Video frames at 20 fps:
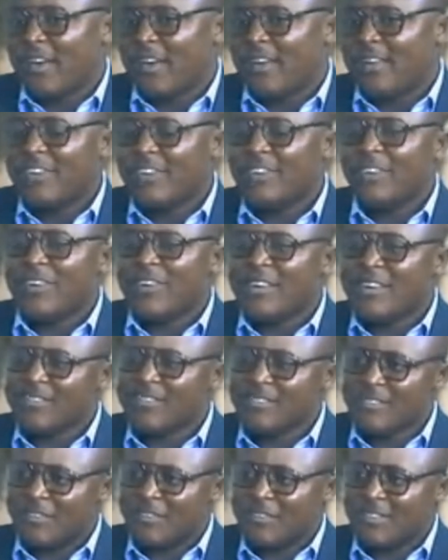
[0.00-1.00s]
National Health
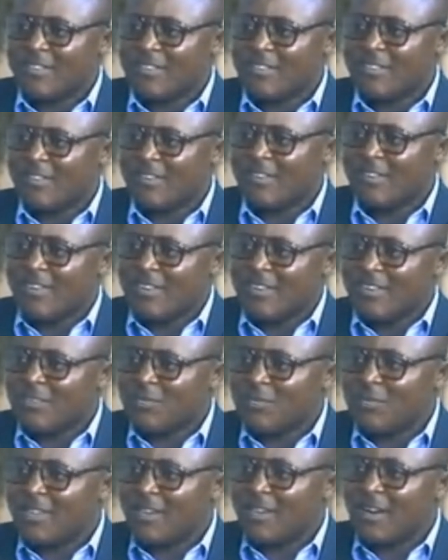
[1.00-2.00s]
Service is what they are.